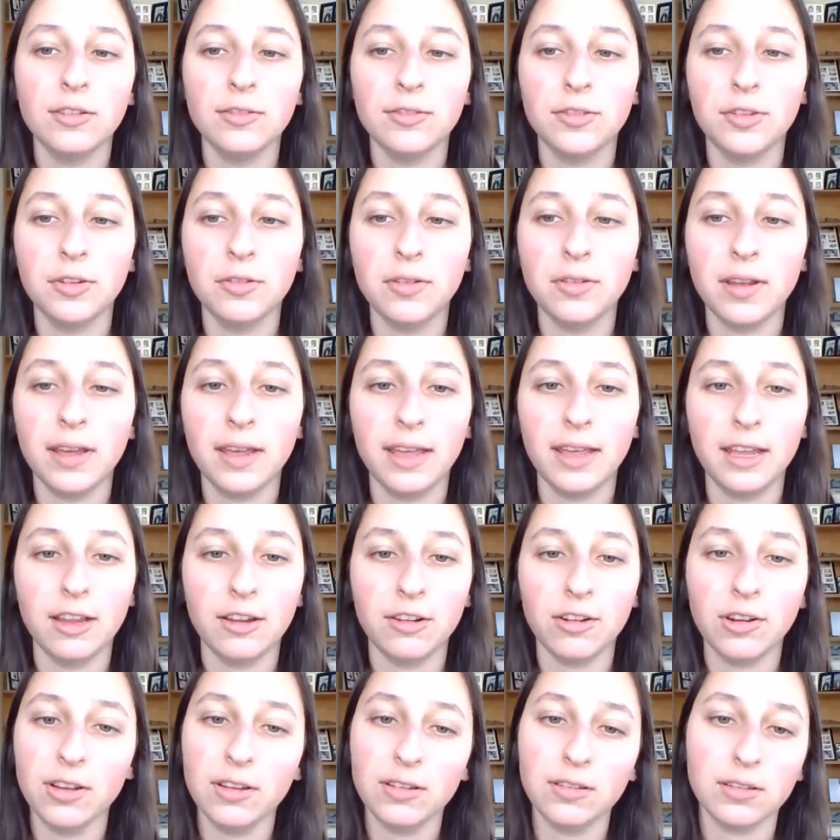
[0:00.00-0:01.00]
Due to
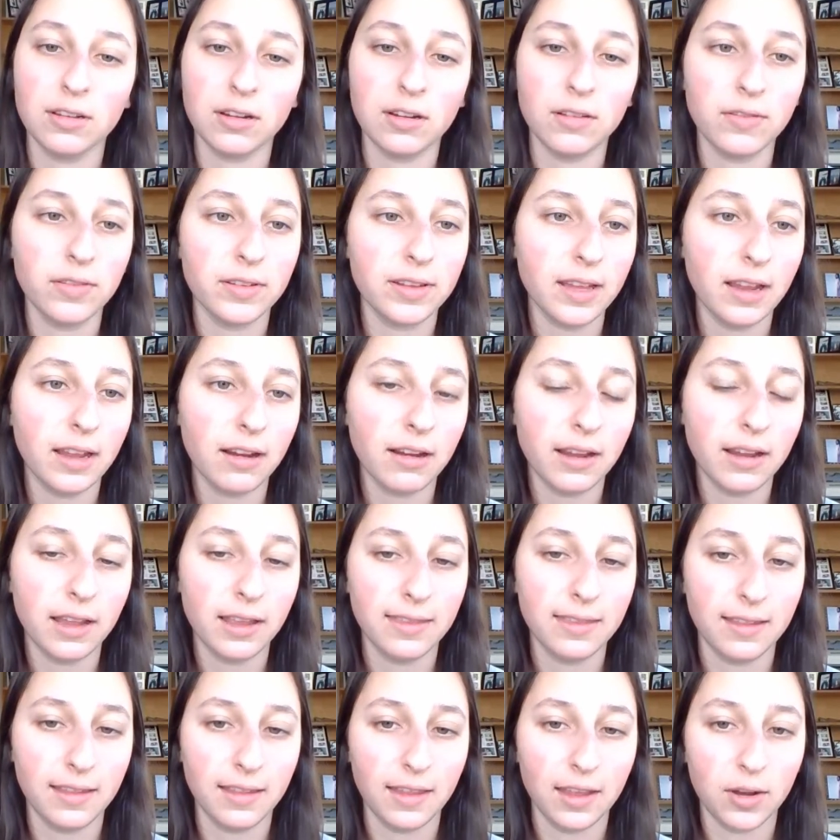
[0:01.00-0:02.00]
increased surface area
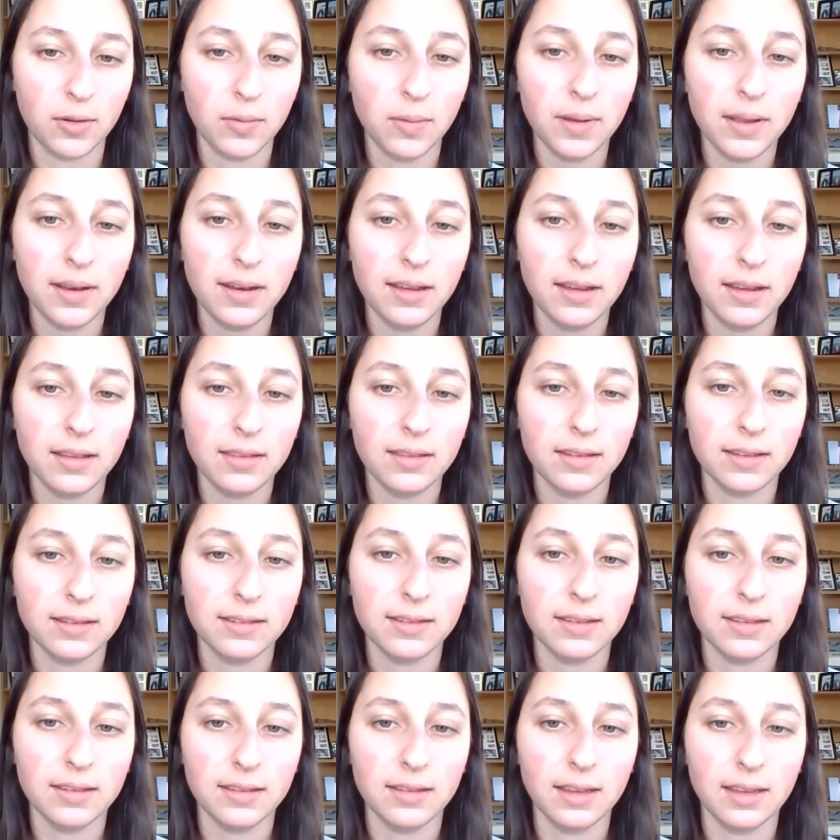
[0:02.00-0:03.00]
in the liquid, this
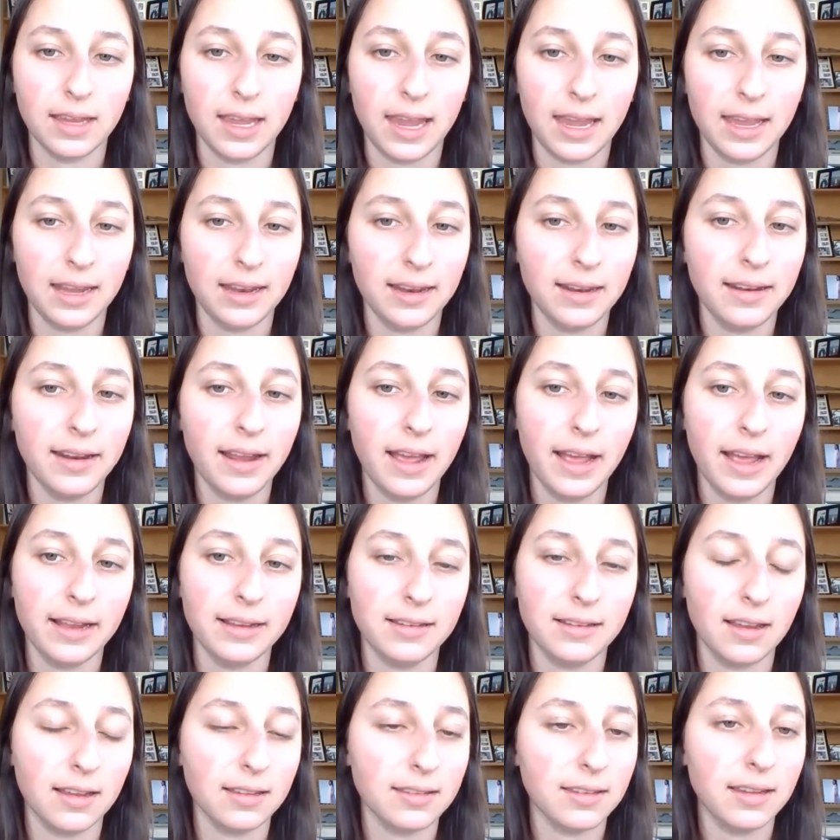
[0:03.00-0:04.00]
is negated and
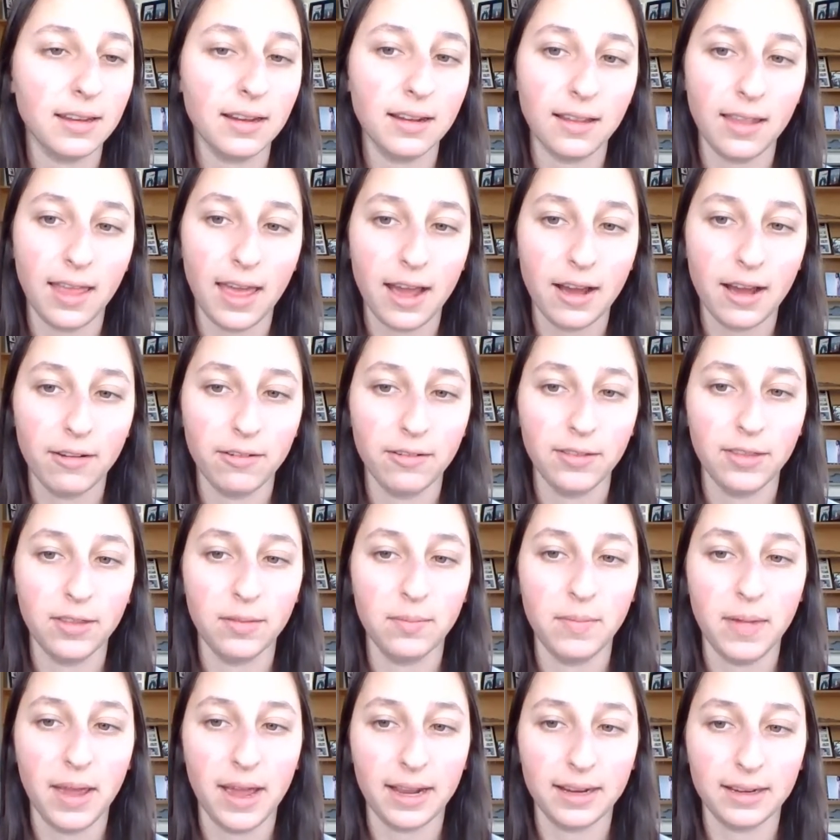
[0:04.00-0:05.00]
doesn't allow the
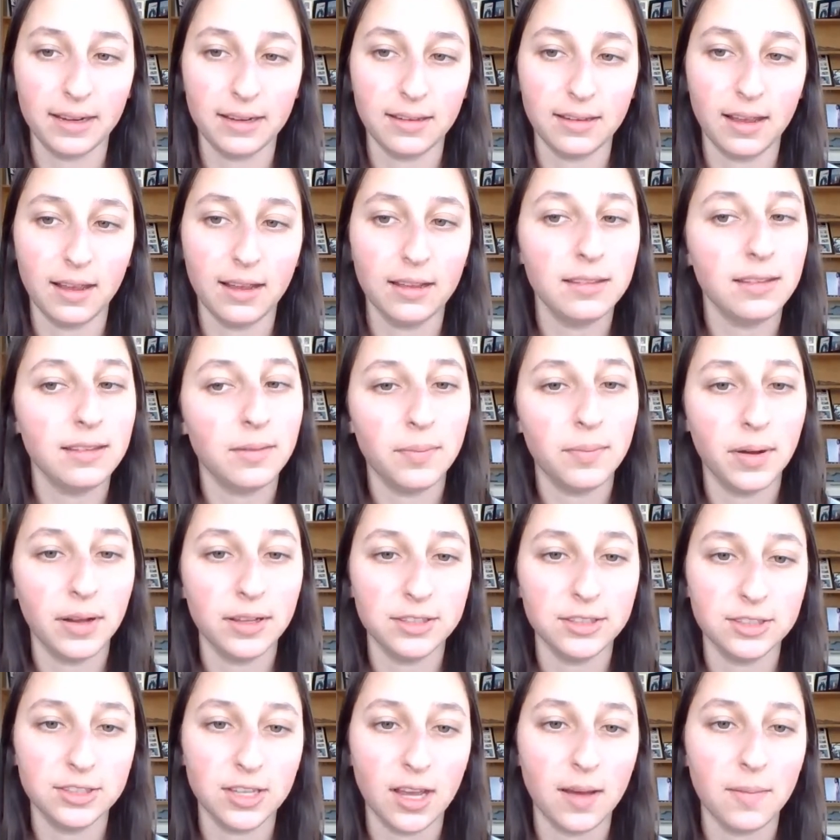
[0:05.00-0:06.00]
magnetite to
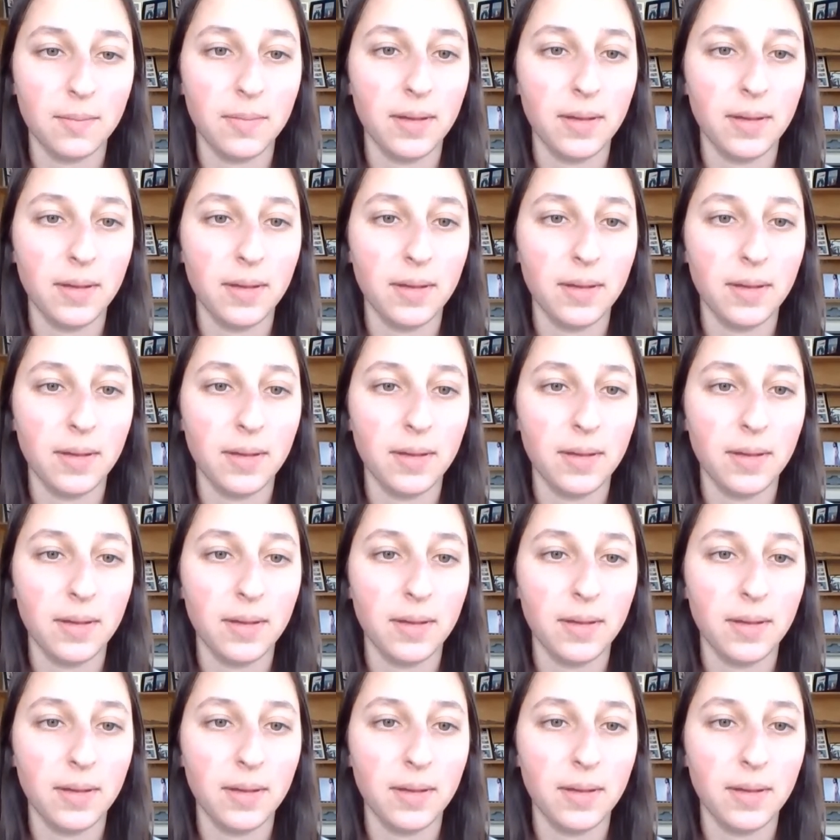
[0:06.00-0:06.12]
bunch up